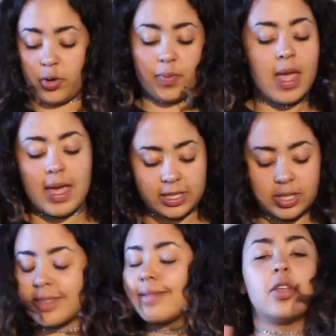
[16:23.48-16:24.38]
know, it's
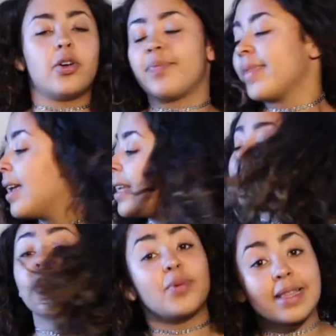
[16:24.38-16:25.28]
just, no, it's
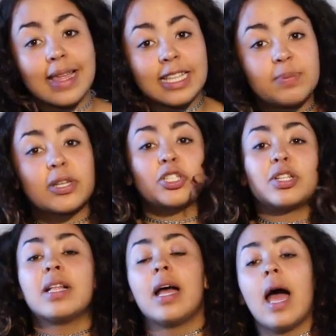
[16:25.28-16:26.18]
not really that
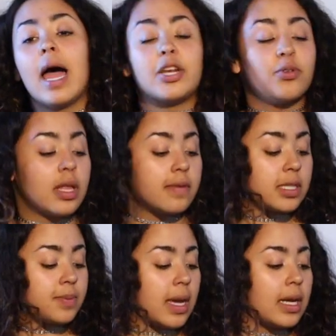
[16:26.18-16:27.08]
special. I do love
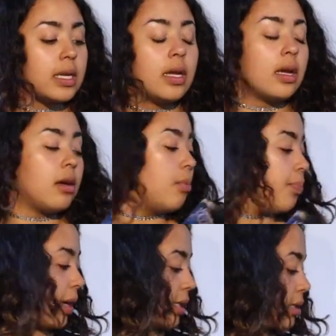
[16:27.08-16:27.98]
this band,
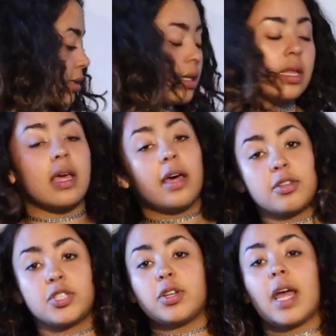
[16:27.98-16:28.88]
but the other
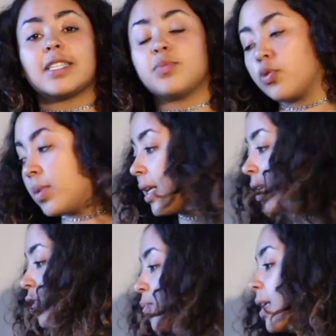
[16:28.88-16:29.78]
shirt has more meaning to